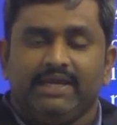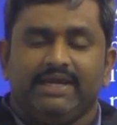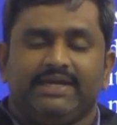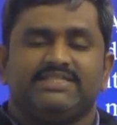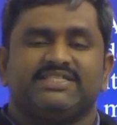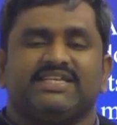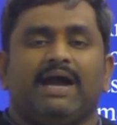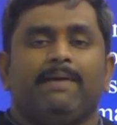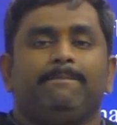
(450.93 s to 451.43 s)

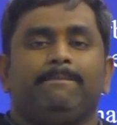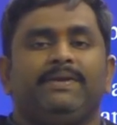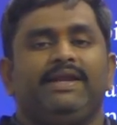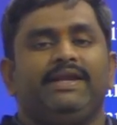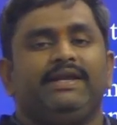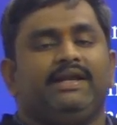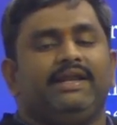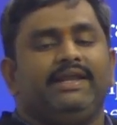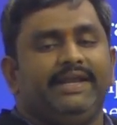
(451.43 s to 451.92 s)
It's
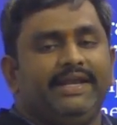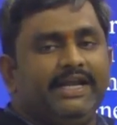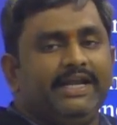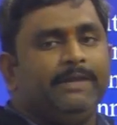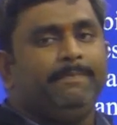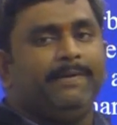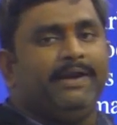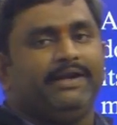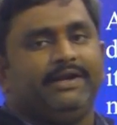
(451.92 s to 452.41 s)
completely
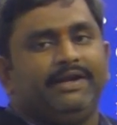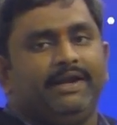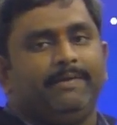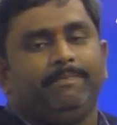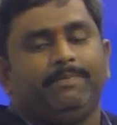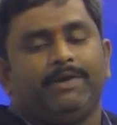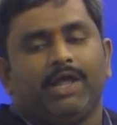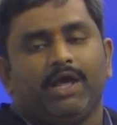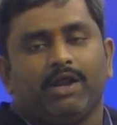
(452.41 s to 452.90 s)

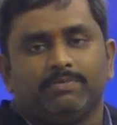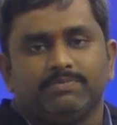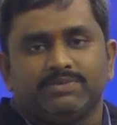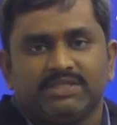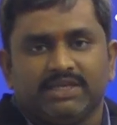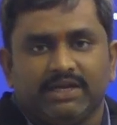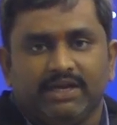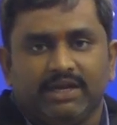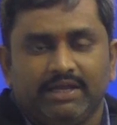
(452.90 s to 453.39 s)
independent
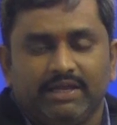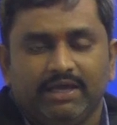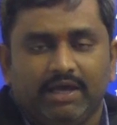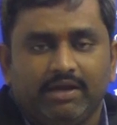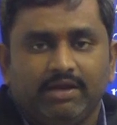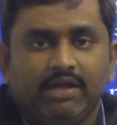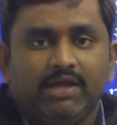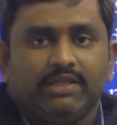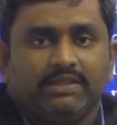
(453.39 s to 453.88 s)
terms
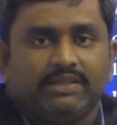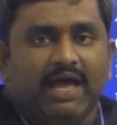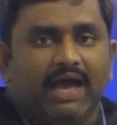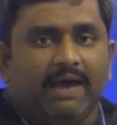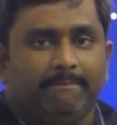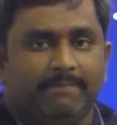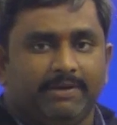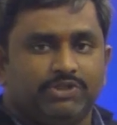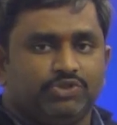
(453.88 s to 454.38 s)
here. The
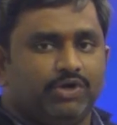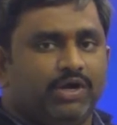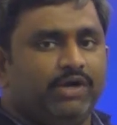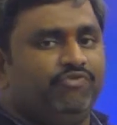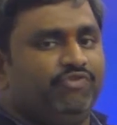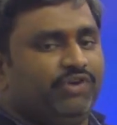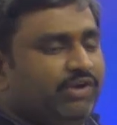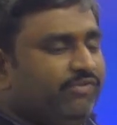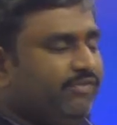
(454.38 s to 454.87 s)
amplitude
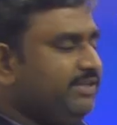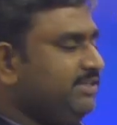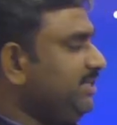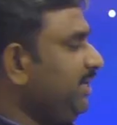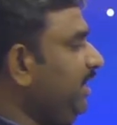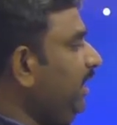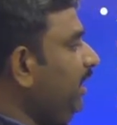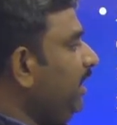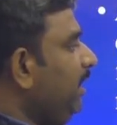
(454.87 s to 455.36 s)
and
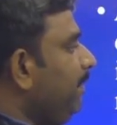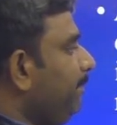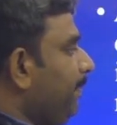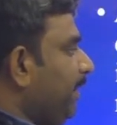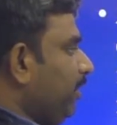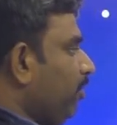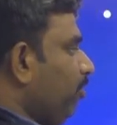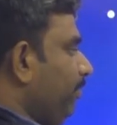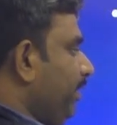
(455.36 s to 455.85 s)
frequency
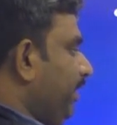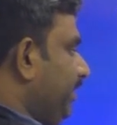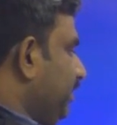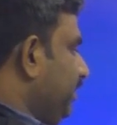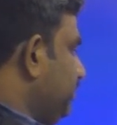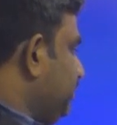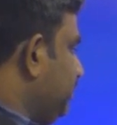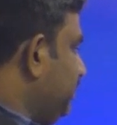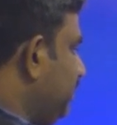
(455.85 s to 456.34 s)

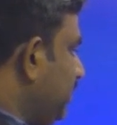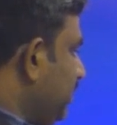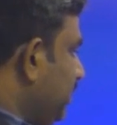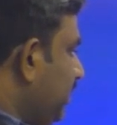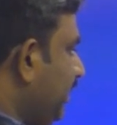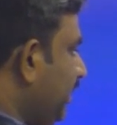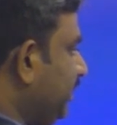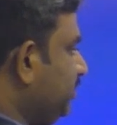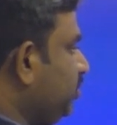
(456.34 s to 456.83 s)
parameters.
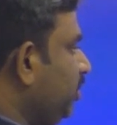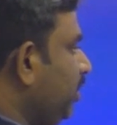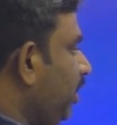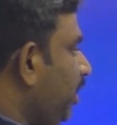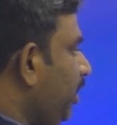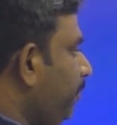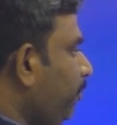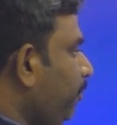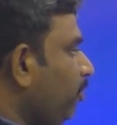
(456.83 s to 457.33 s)
Next,
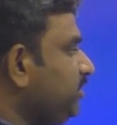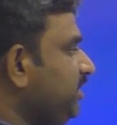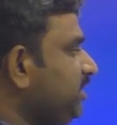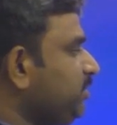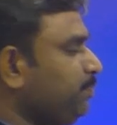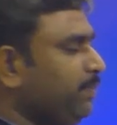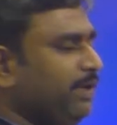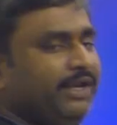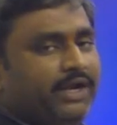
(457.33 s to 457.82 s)
it
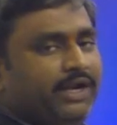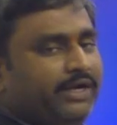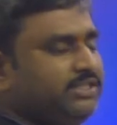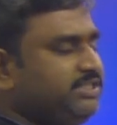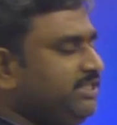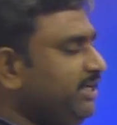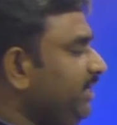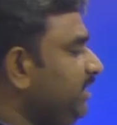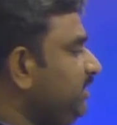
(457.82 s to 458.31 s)
poses
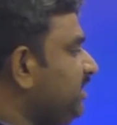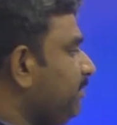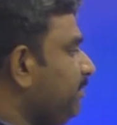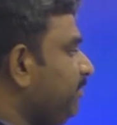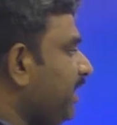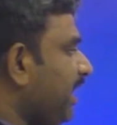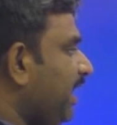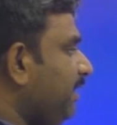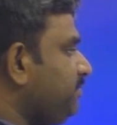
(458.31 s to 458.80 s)
periodicity
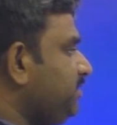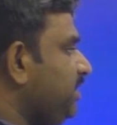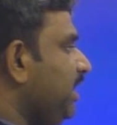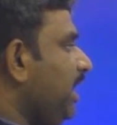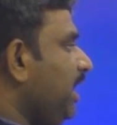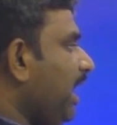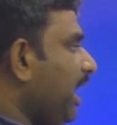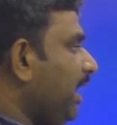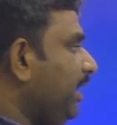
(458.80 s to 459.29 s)
sometimes
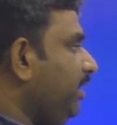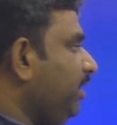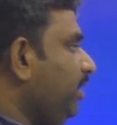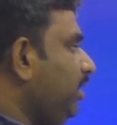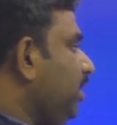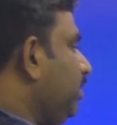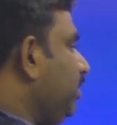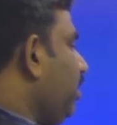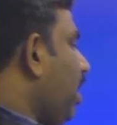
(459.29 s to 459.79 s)
and
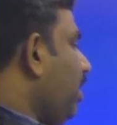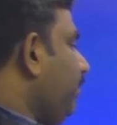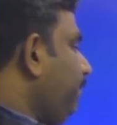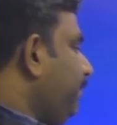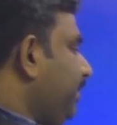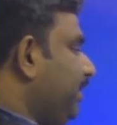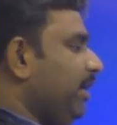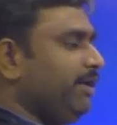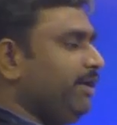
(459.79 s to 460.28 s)

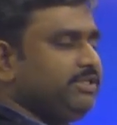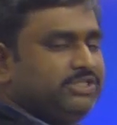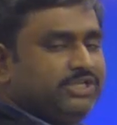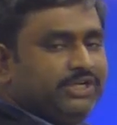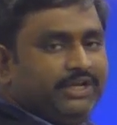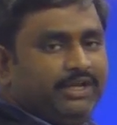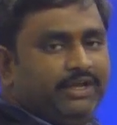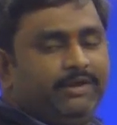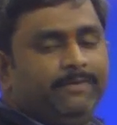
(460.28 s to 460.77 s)

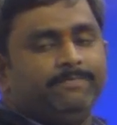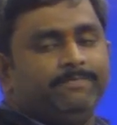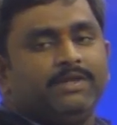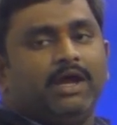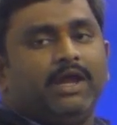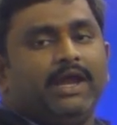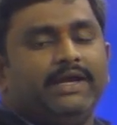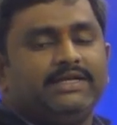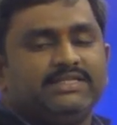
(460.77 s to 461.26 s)
non-periodicity
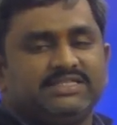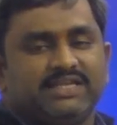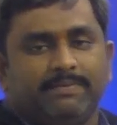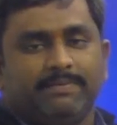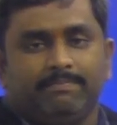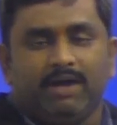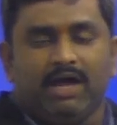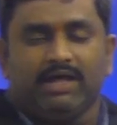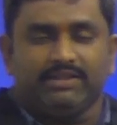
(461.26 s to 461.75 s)
at
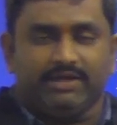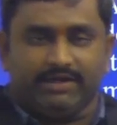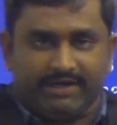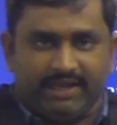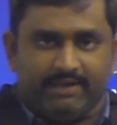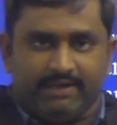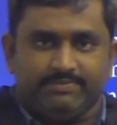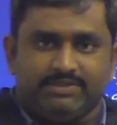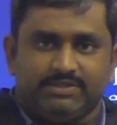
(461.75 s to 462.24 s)
some other
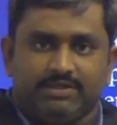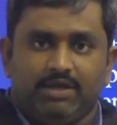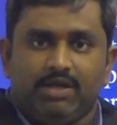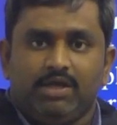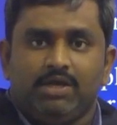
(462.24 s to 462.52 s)
times.